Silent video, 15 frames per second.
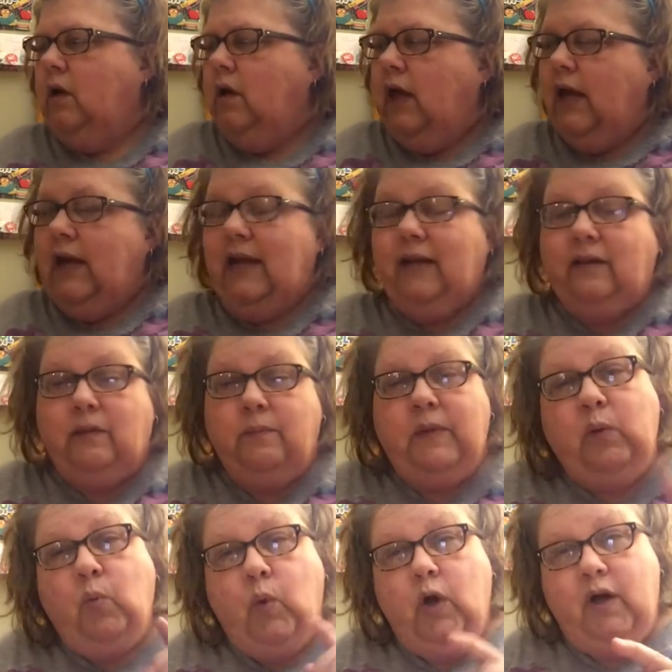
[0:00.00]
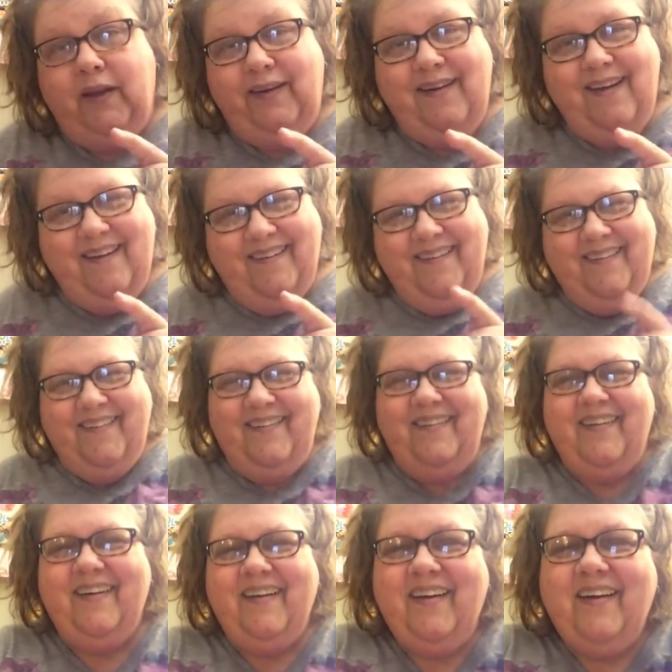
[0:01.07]
And I let them eat one.
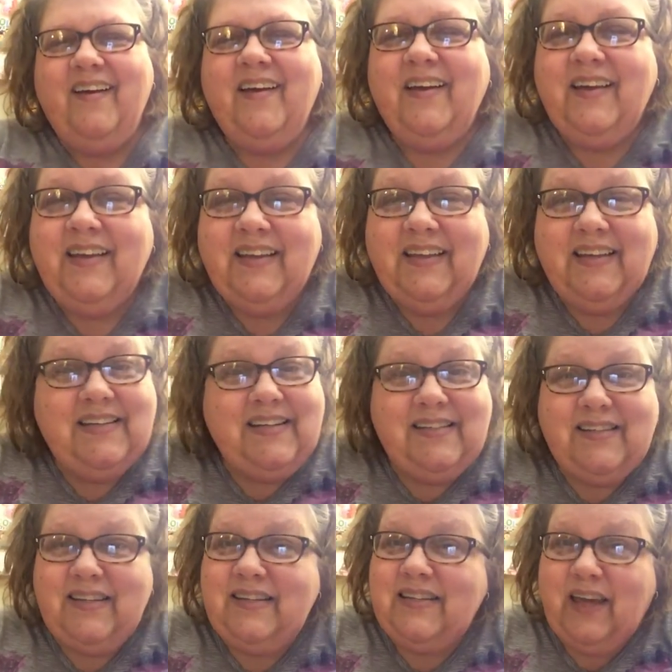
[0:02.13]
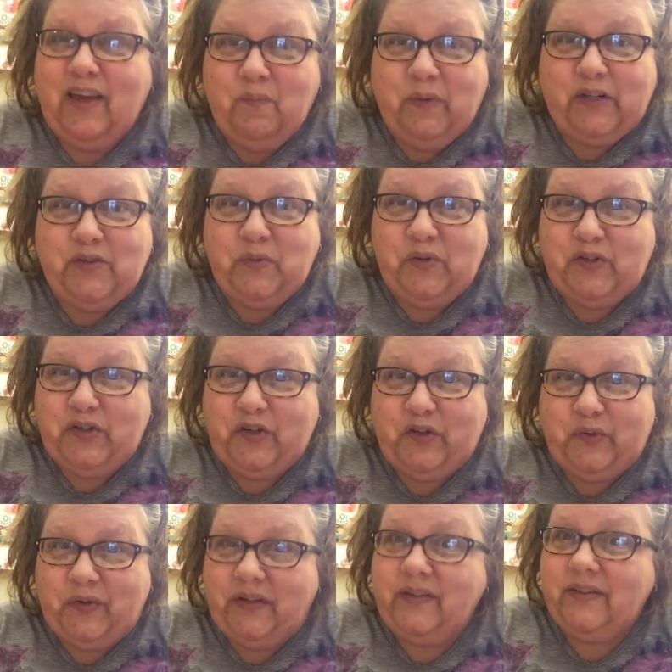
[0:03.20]
It doesn't take much with
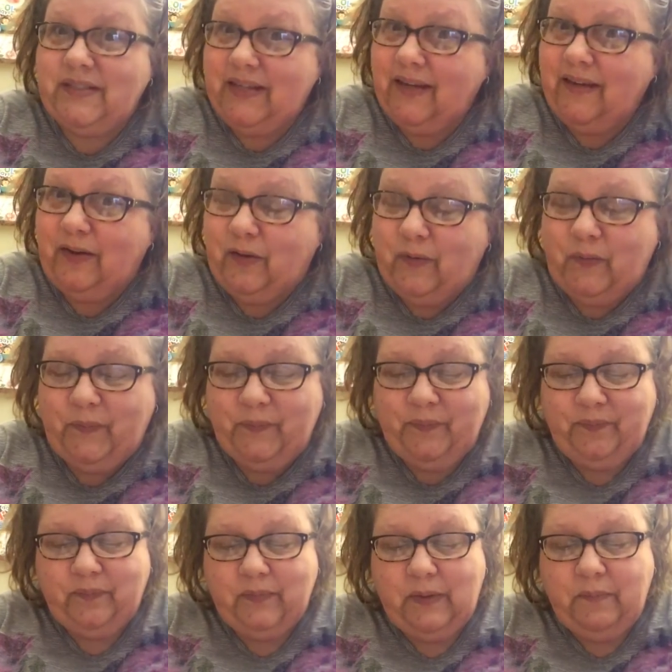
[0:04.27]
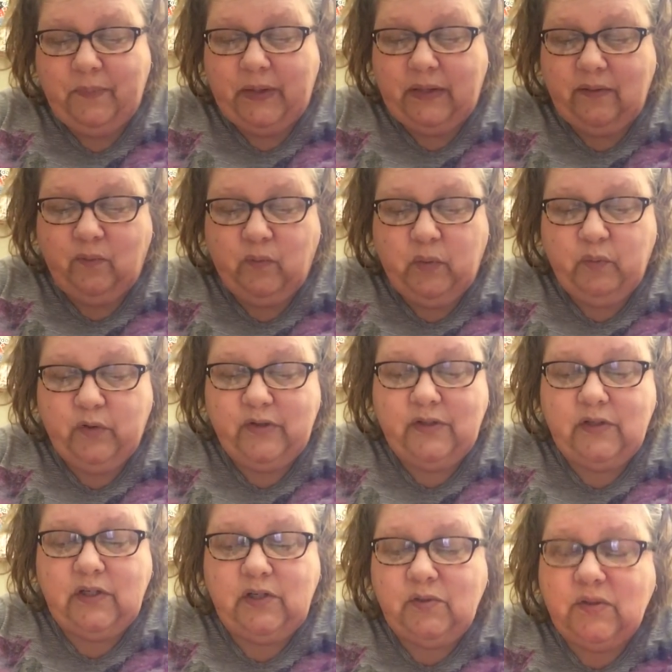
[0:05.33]
children, I'll tell you. But when we're
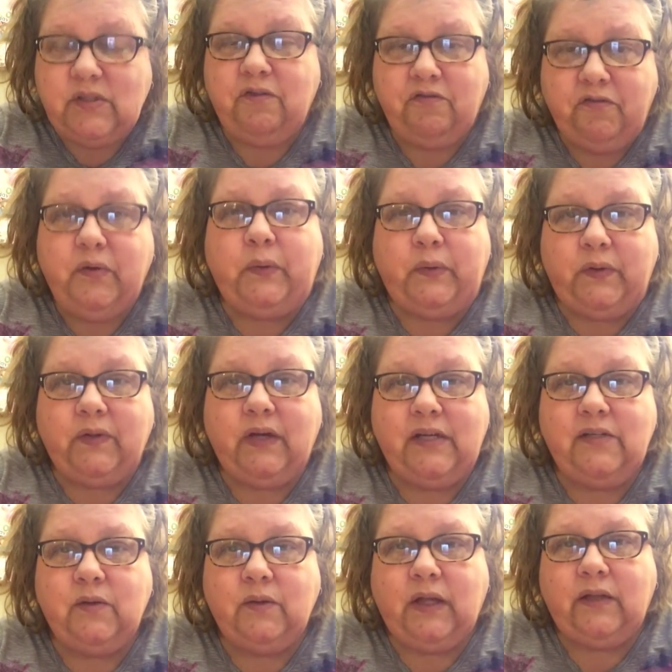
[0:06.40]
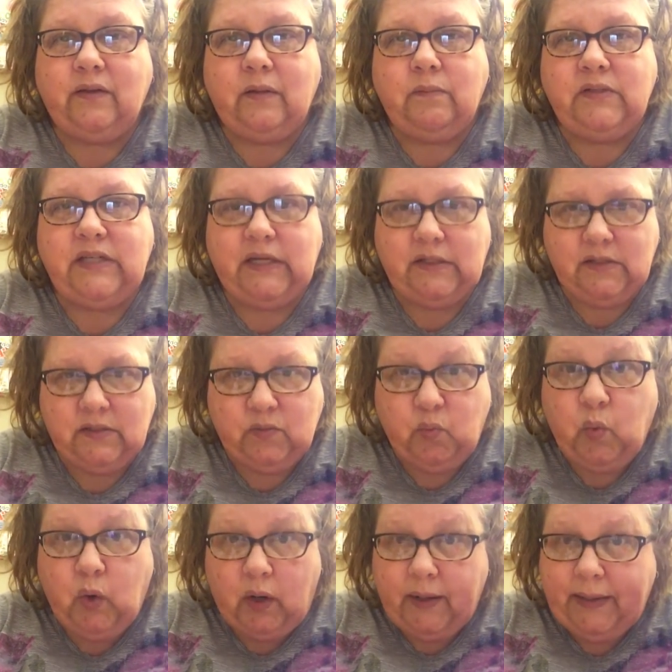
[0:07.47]
using food, I do let them taste
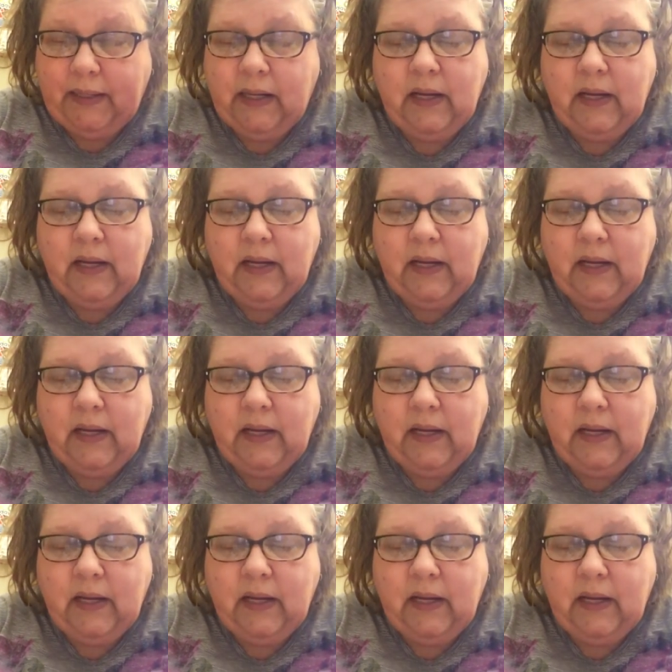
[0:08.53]
one.